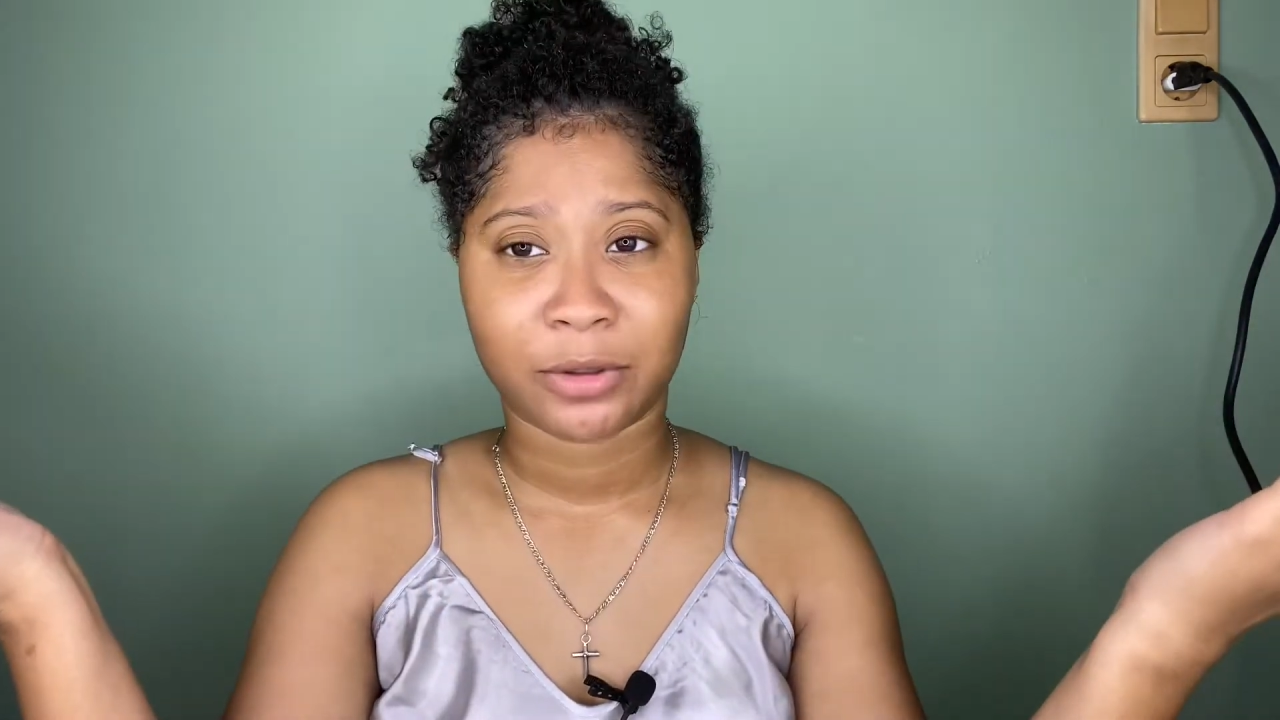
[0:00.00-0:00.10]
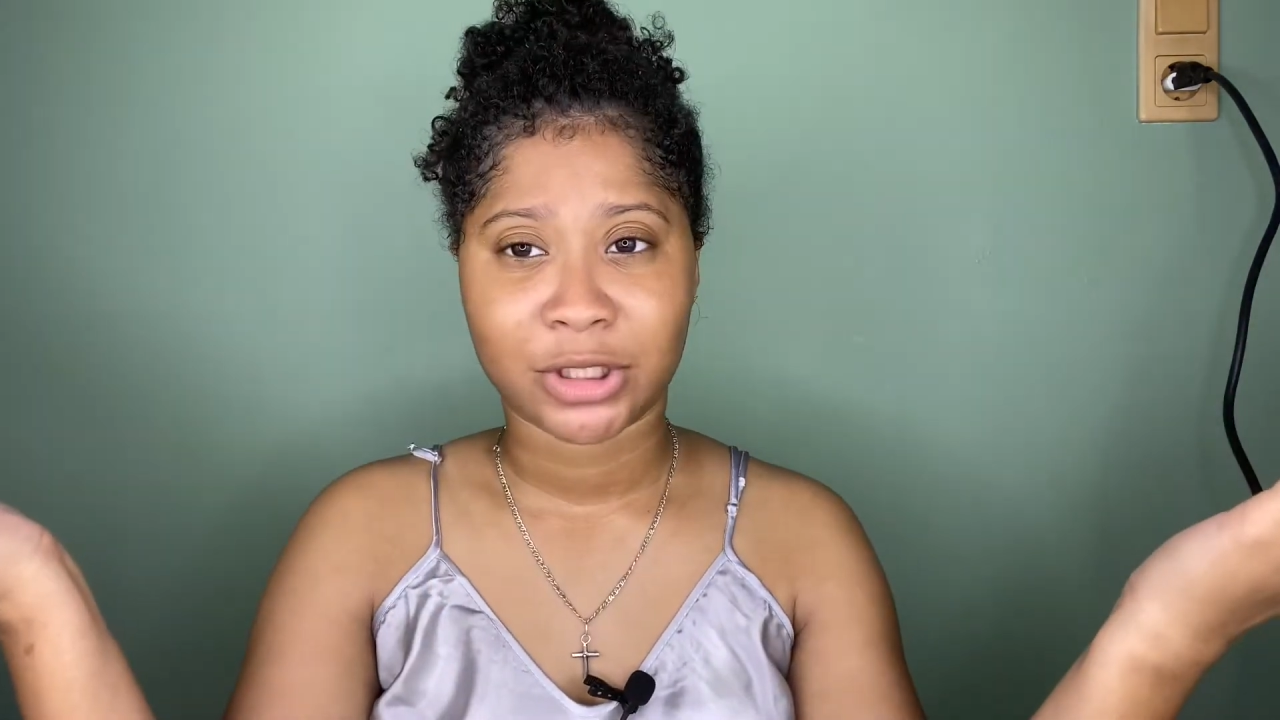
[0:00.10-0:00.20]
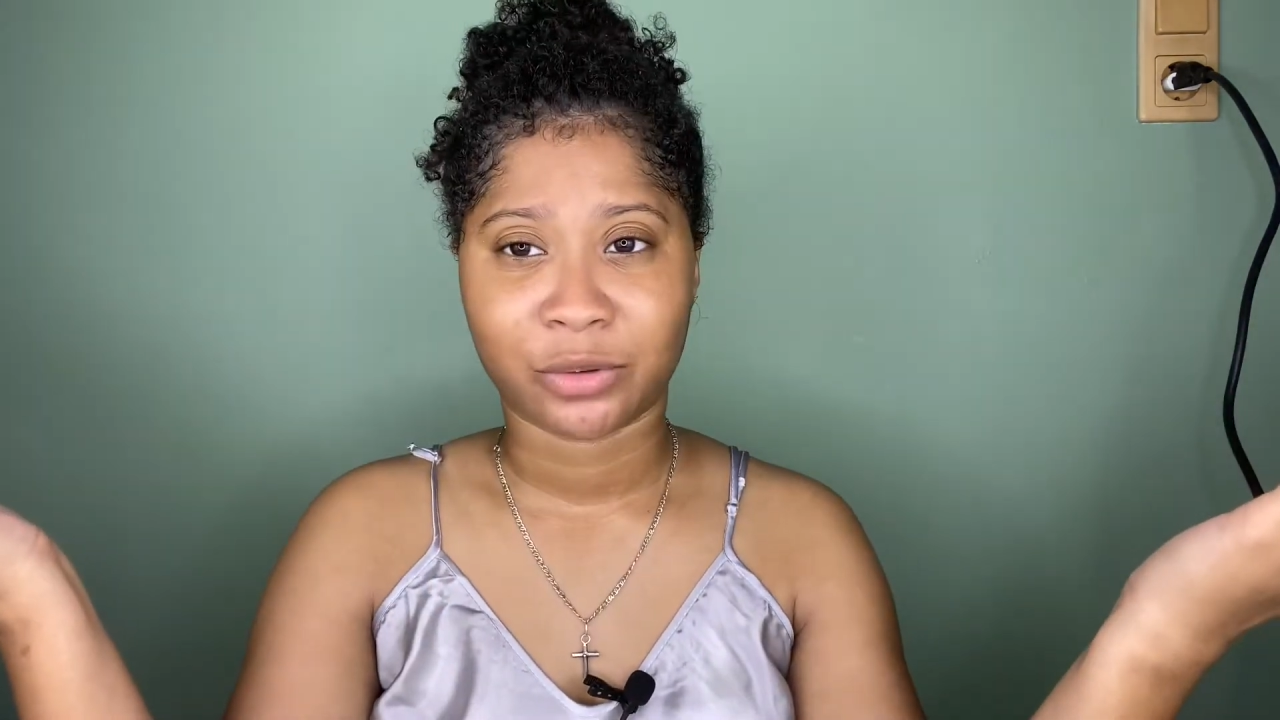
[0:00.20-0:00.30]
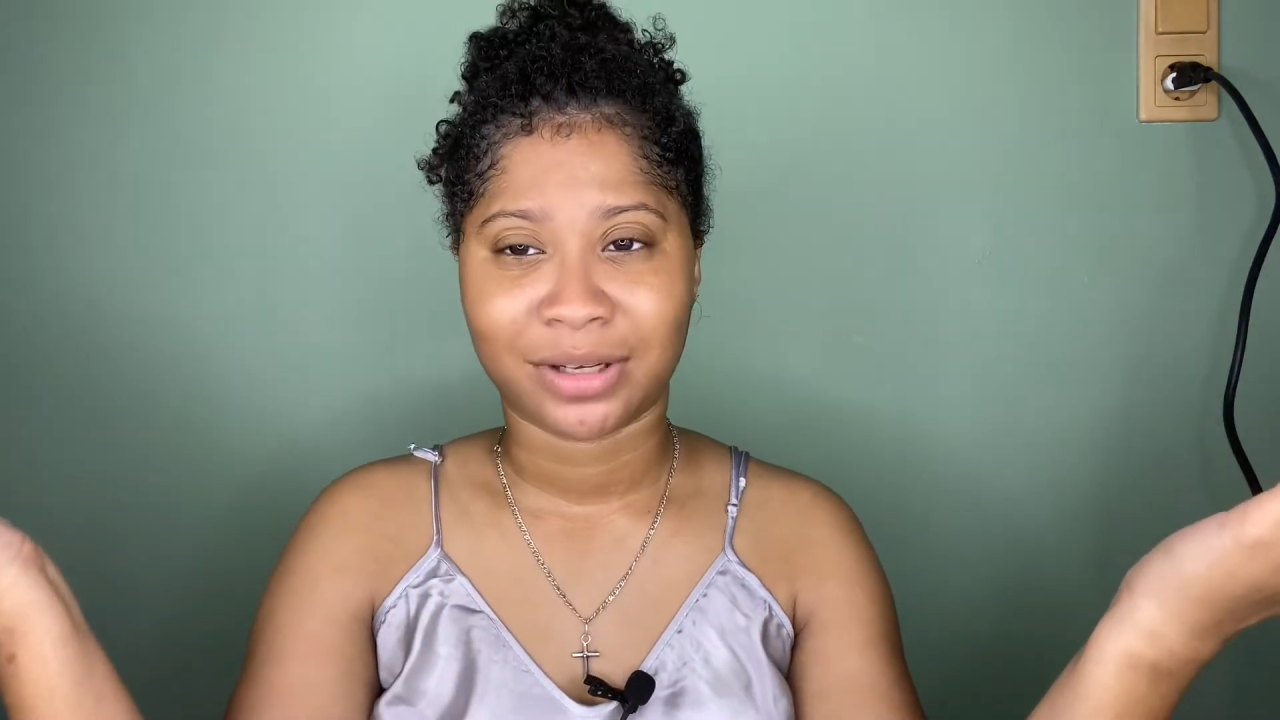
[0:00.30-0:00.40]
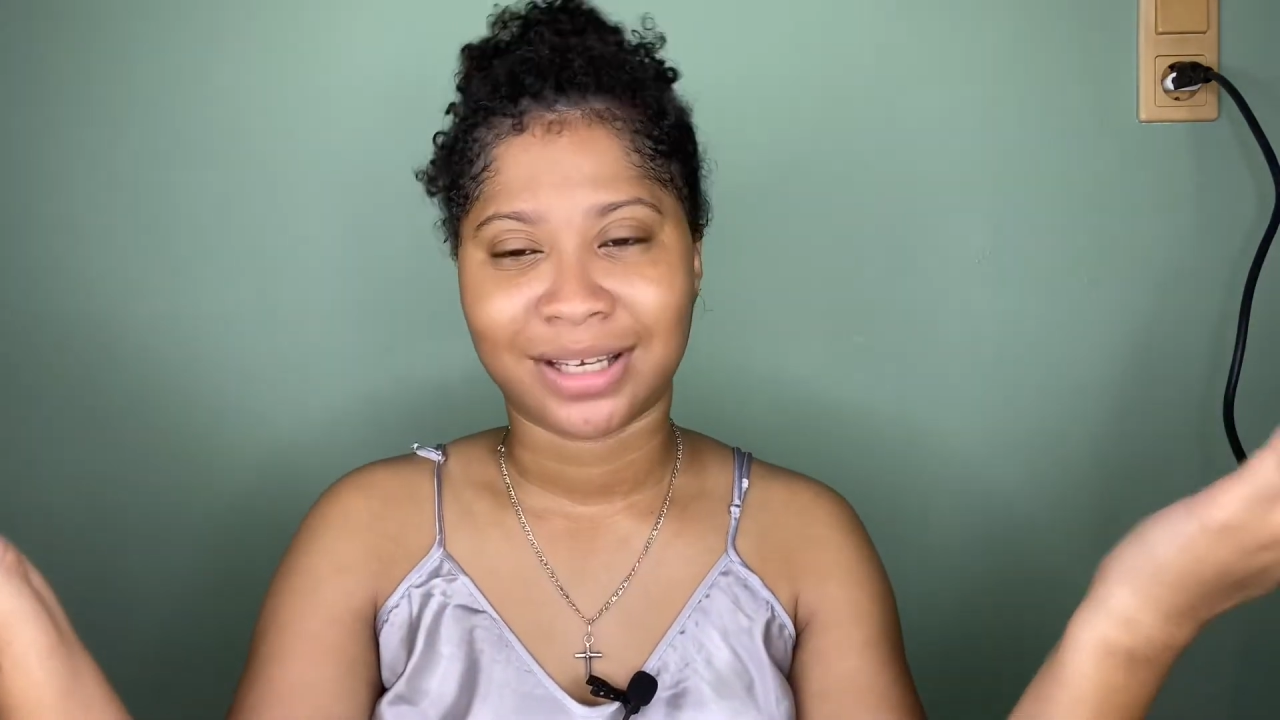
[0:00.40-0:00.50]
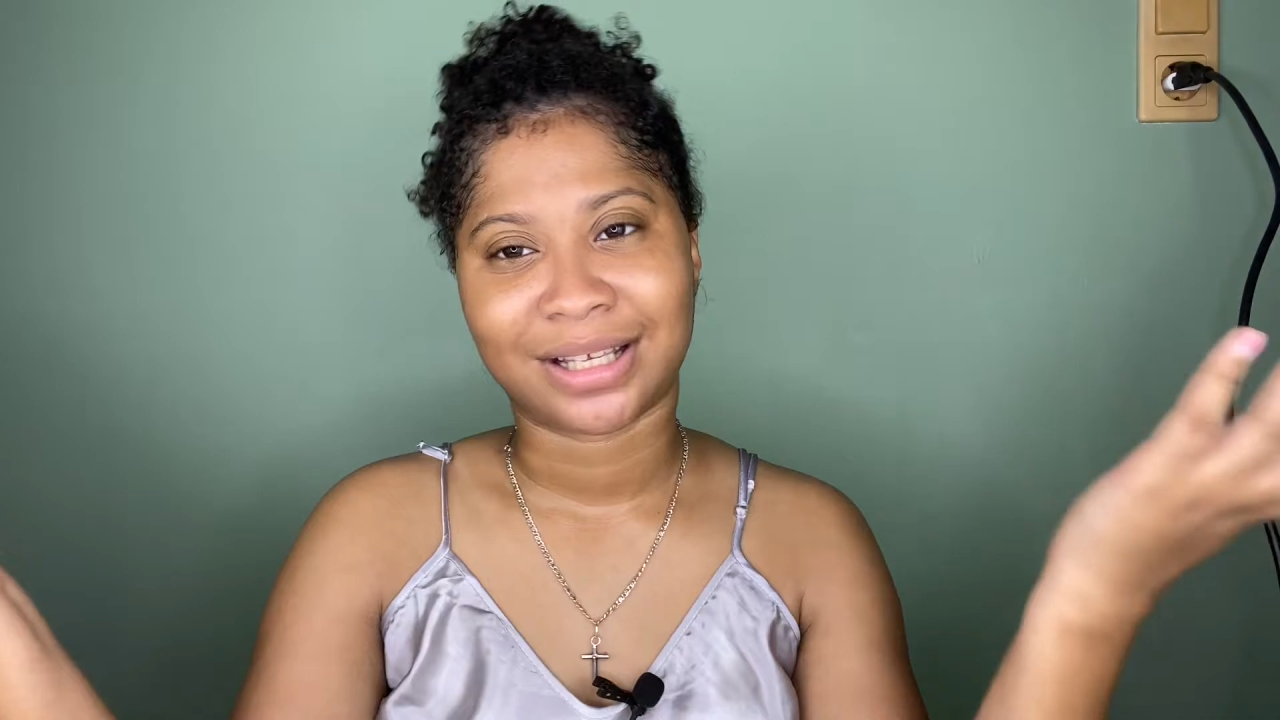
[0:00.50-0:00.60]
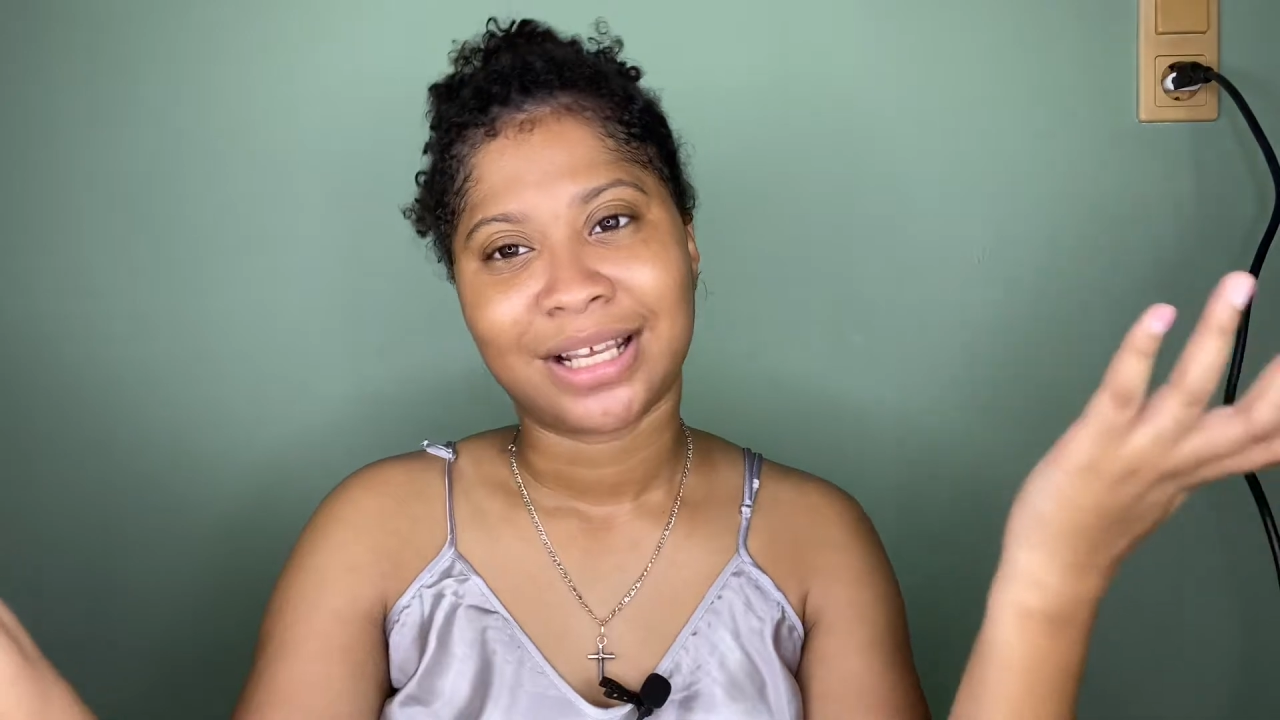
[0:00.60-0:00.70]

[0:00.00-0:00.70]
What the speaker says: enjoying it.